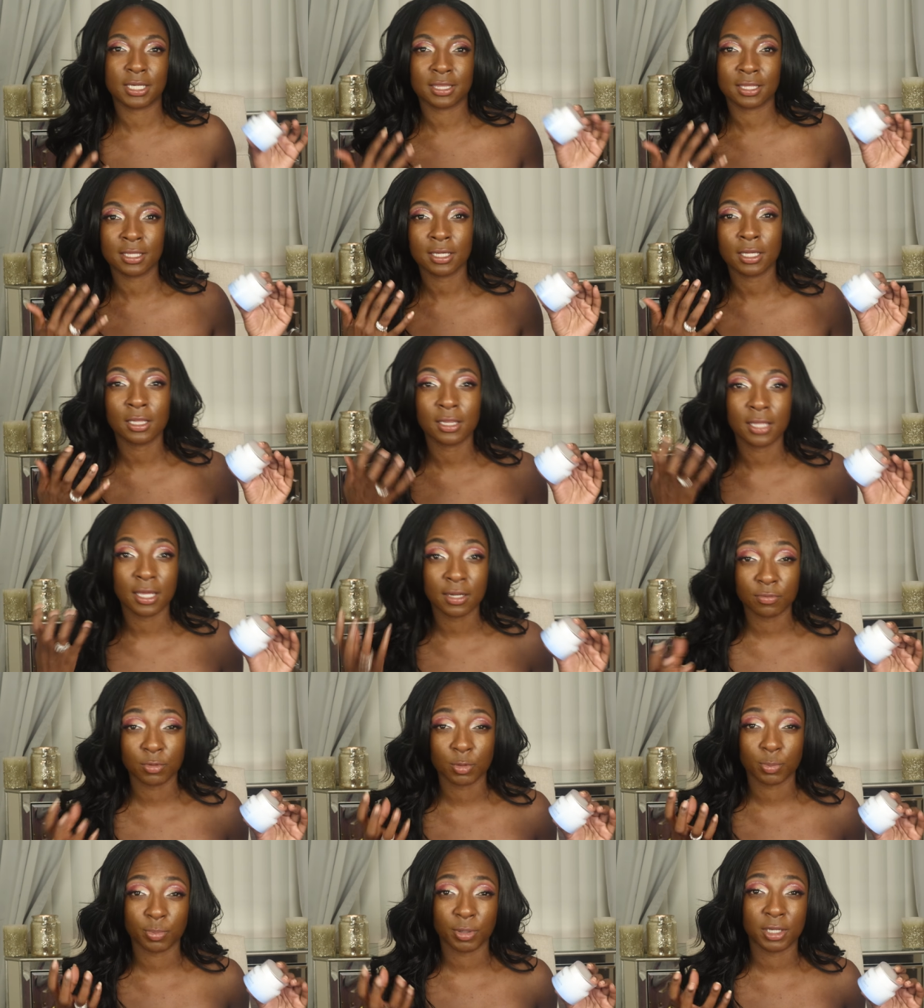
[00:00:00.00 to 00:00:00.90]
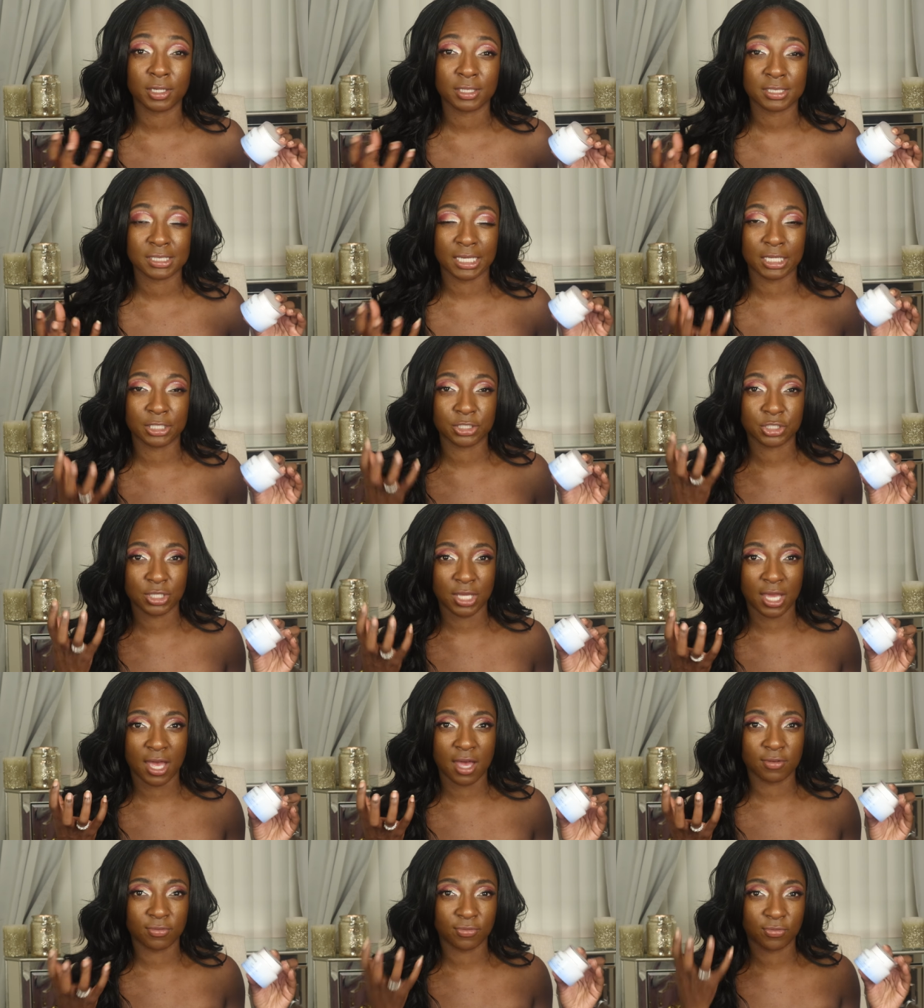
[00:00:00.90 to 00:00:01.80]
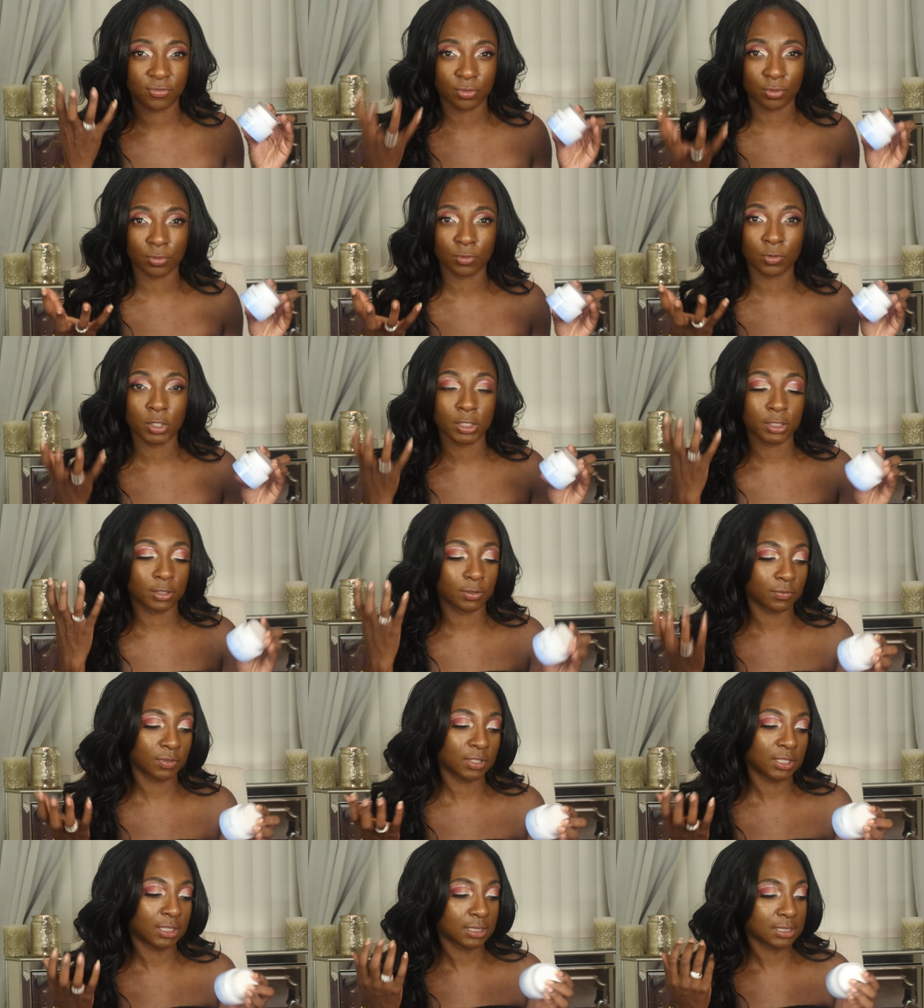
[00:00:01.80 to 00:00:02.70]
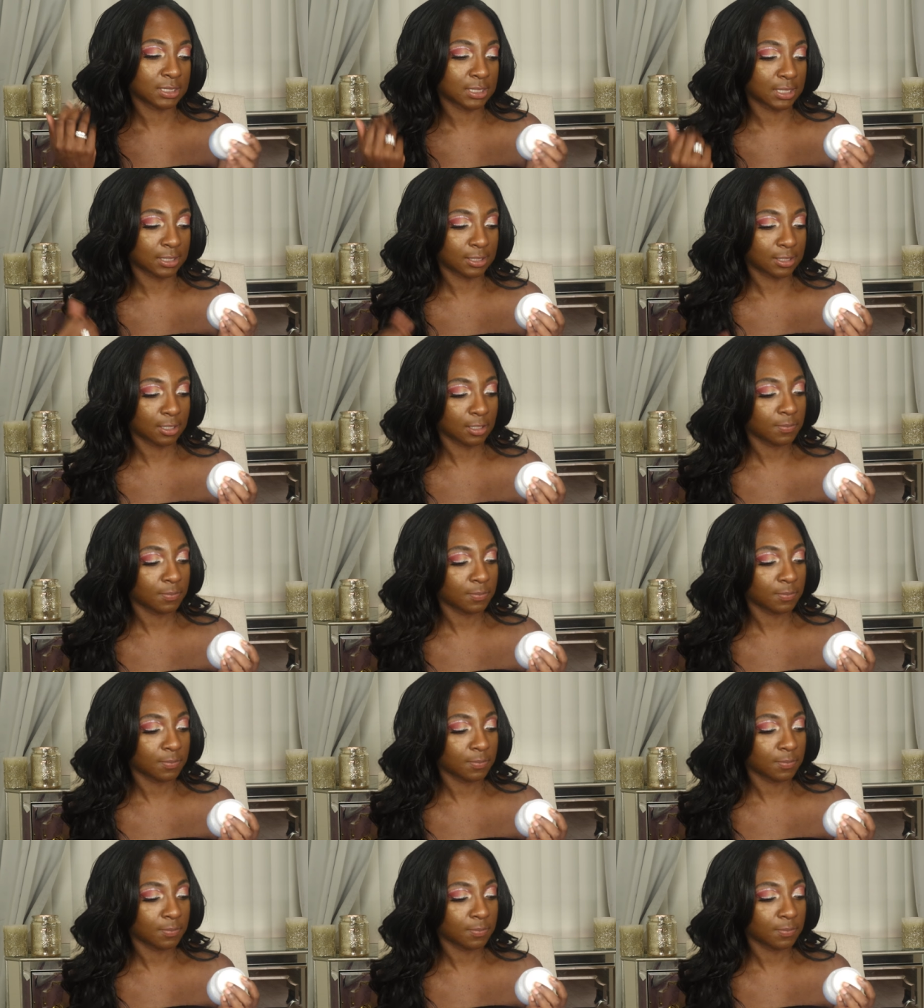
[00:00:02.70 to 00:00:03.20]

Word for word: I think a lot of their products actually have floral ingredients in